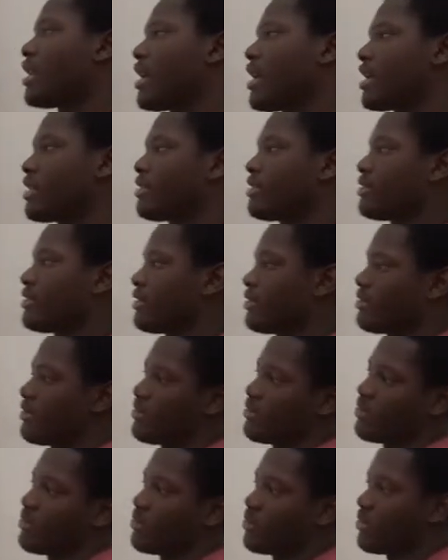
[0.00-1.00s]
you don't want to lag
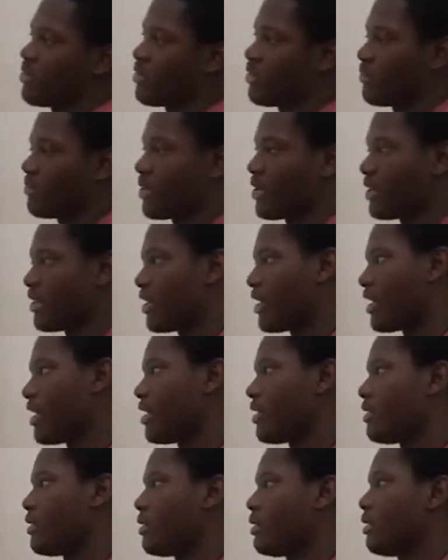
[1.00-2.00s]
the system and stuff
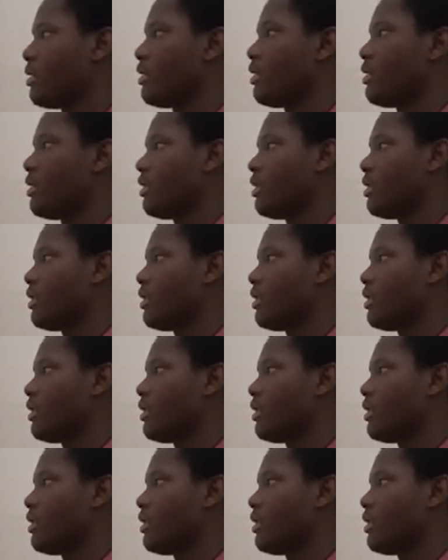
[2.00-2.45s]
like that.